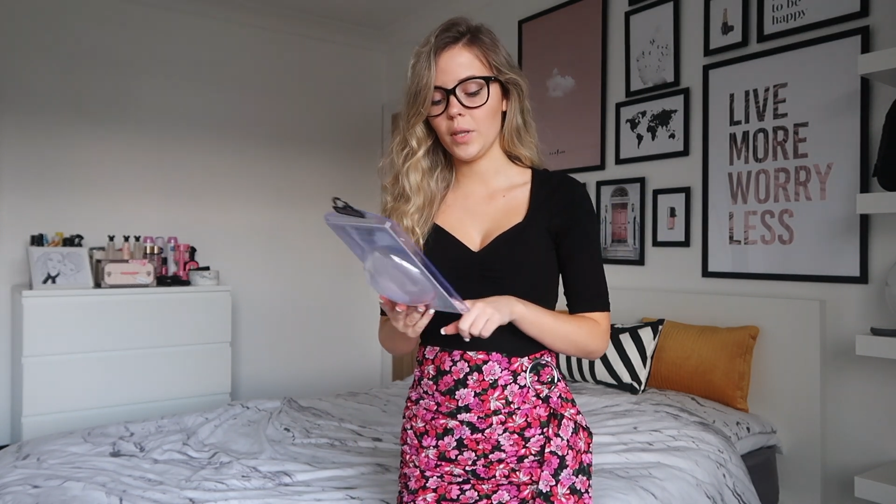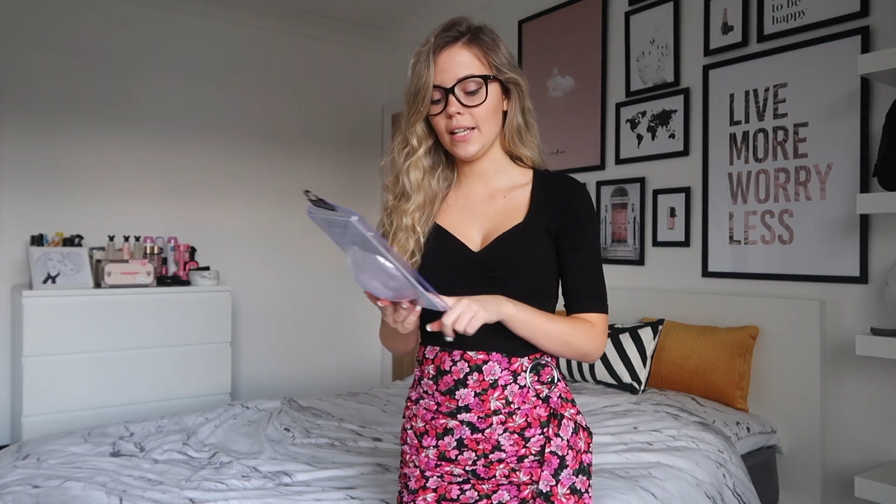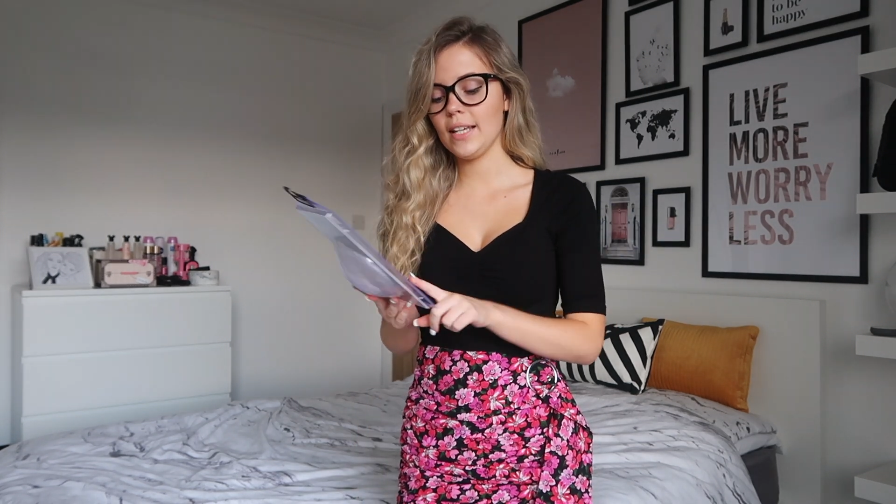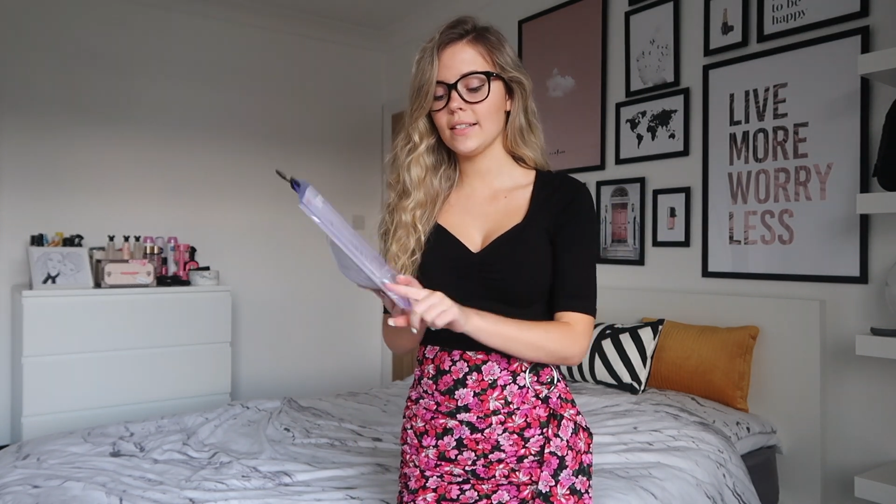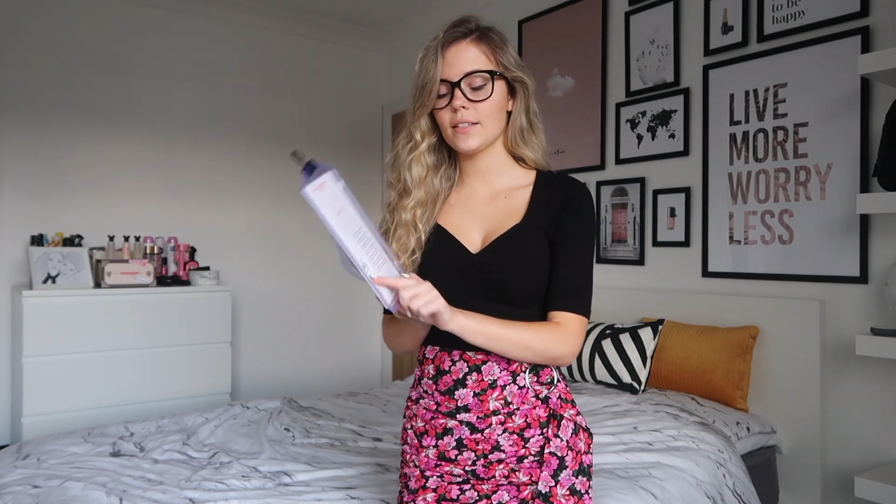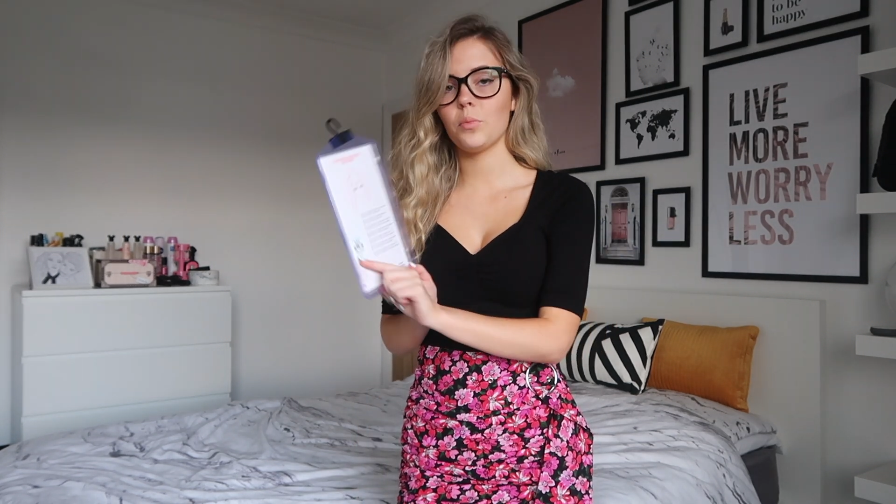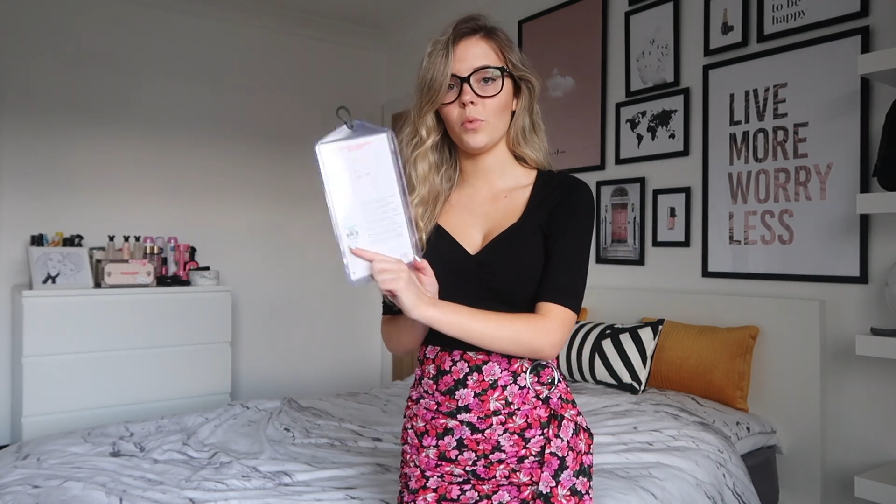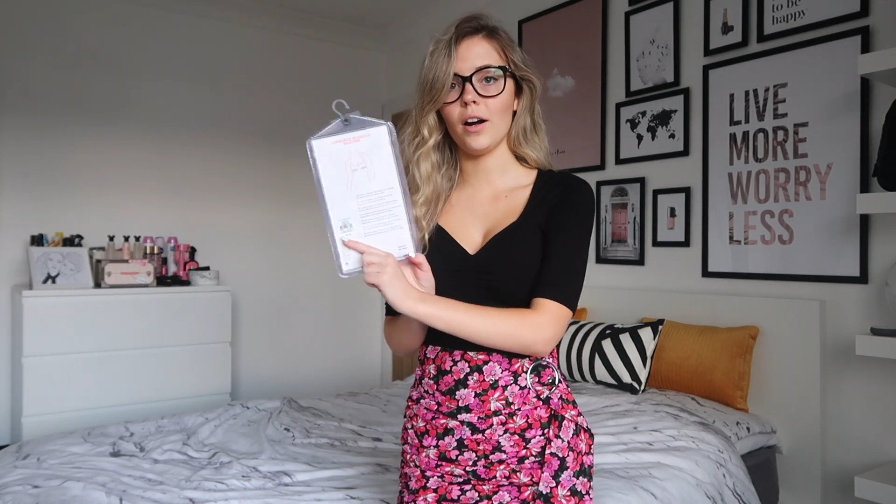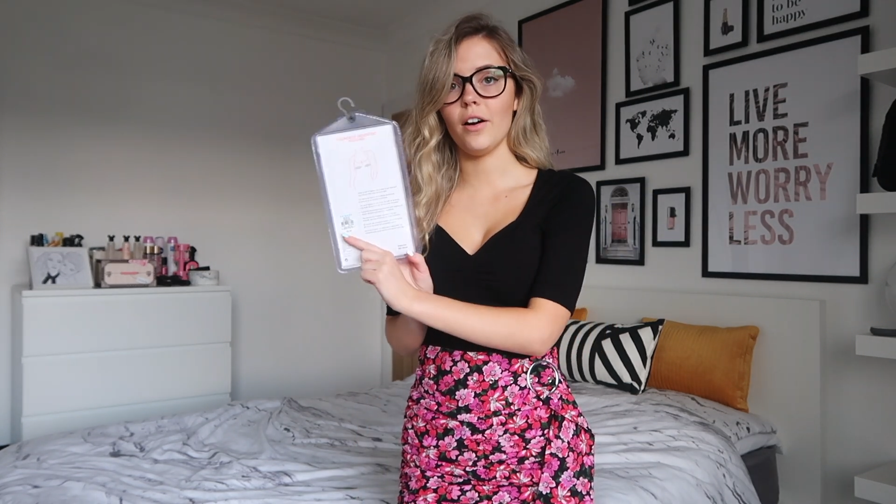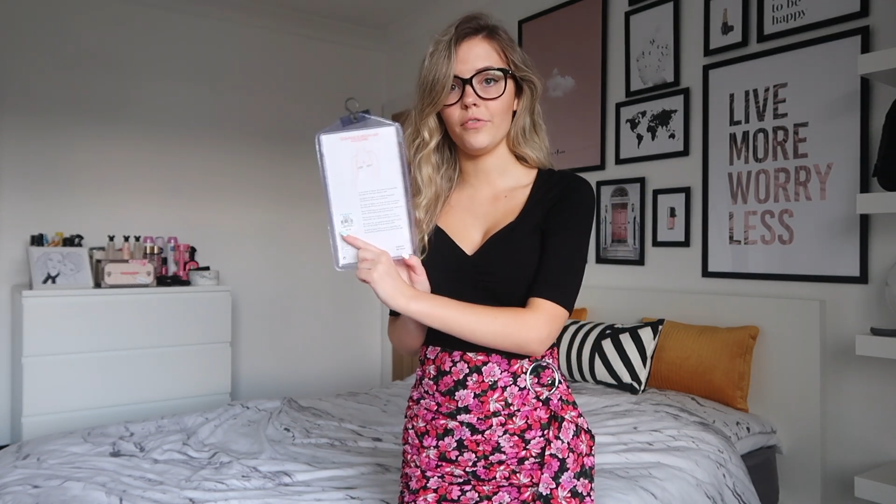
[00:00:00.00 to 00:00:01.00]
these
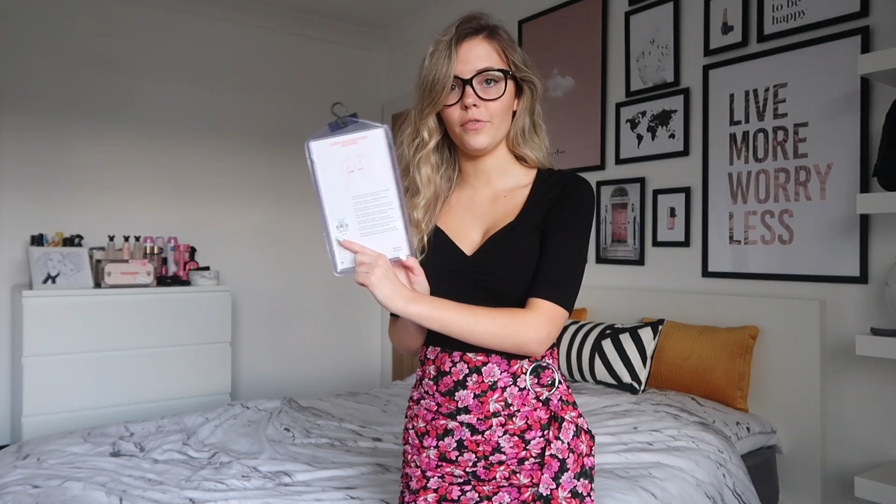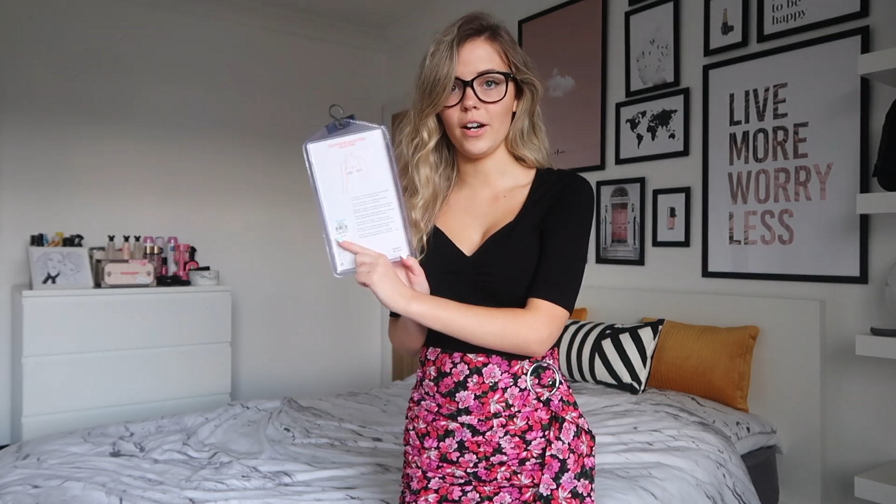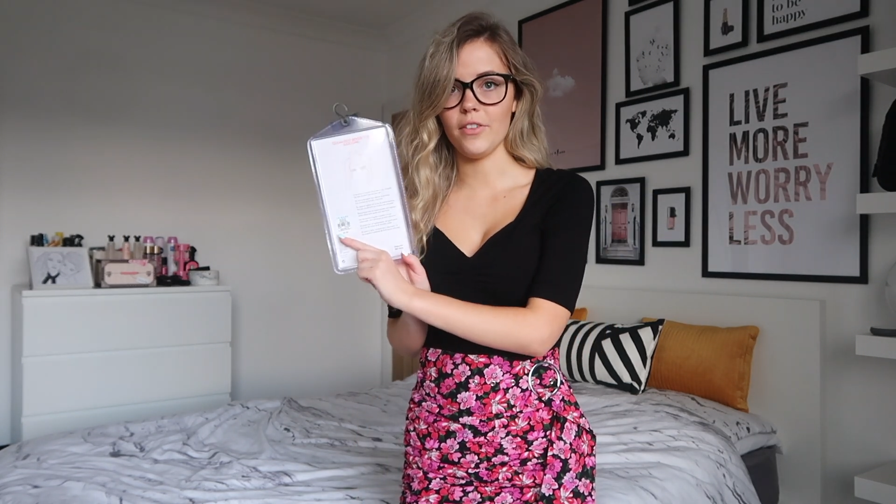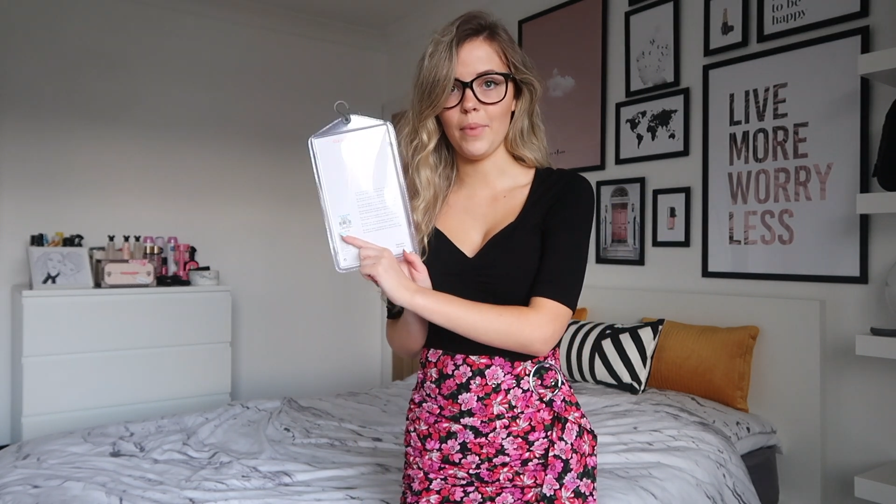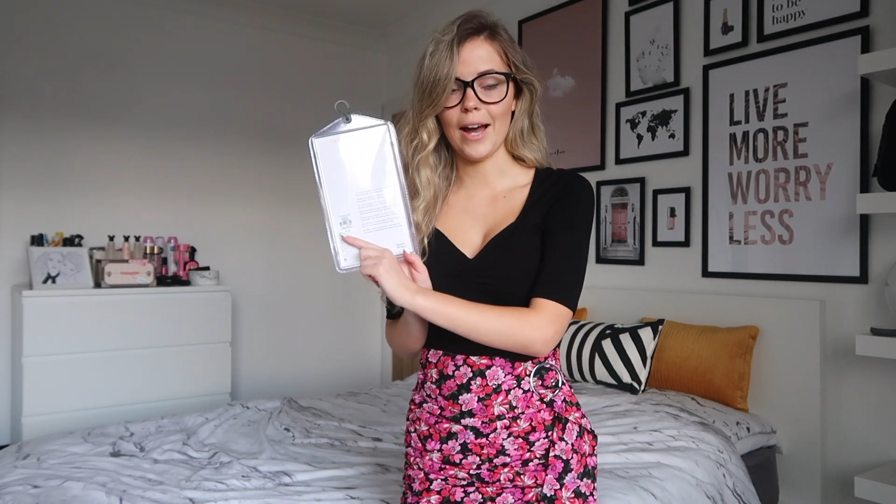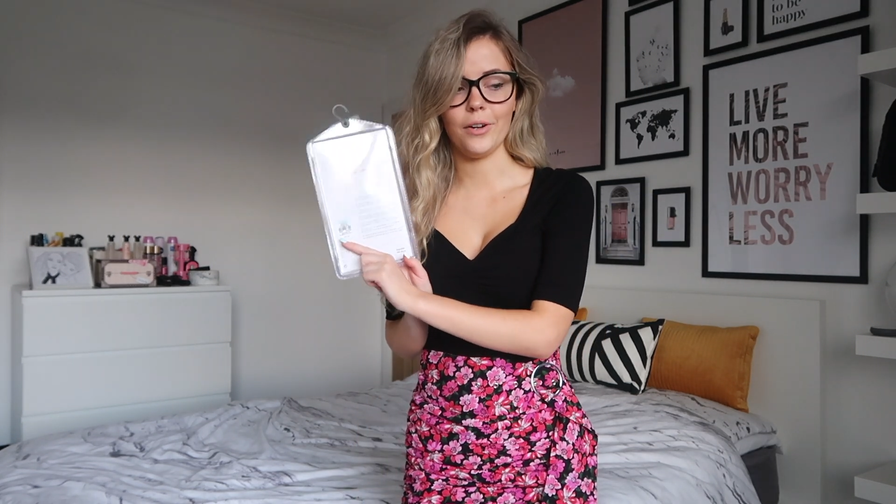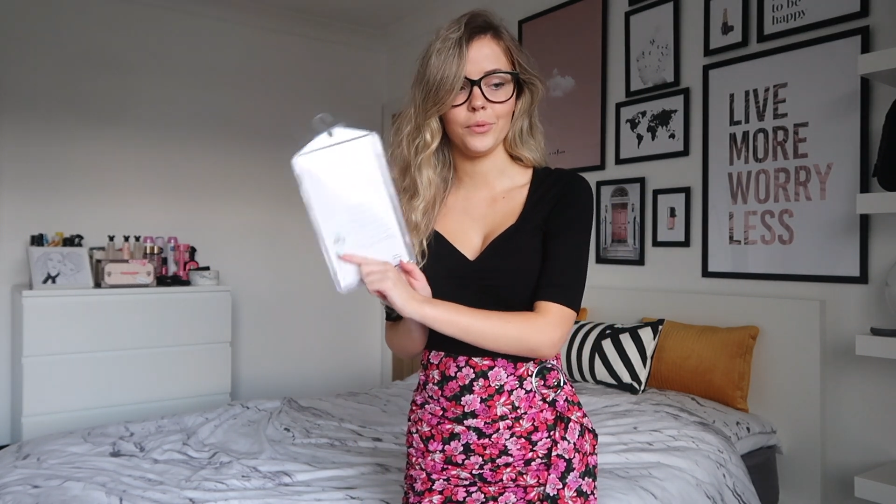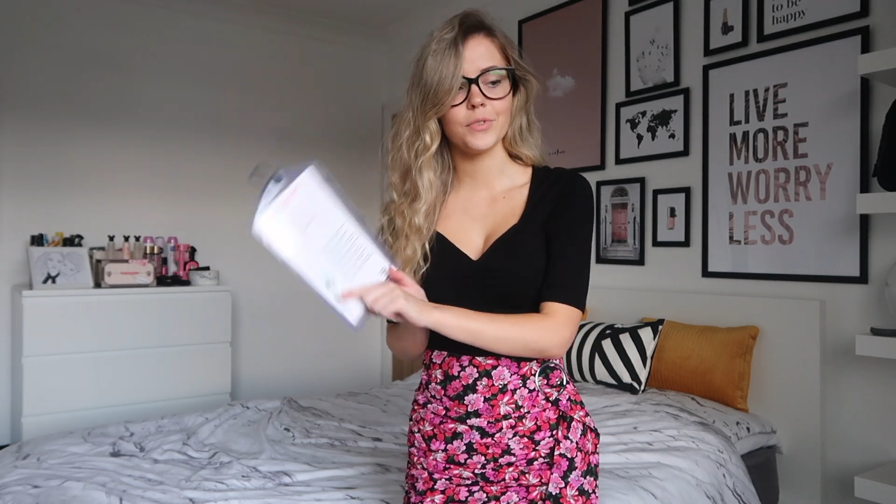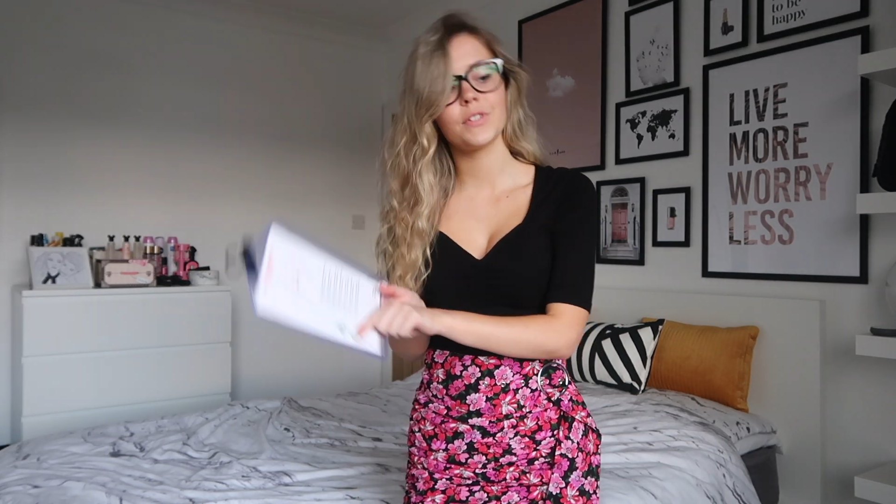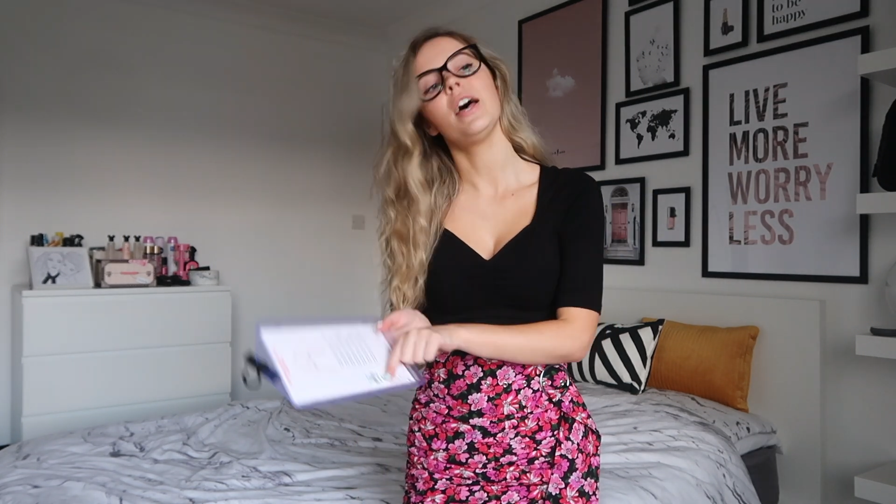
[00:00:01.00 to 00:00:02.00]
were
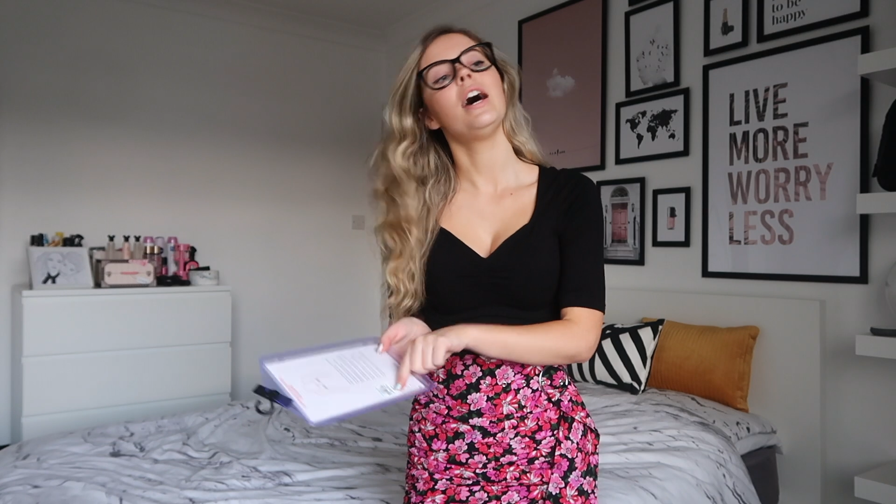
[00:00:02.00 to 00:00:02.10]
£5.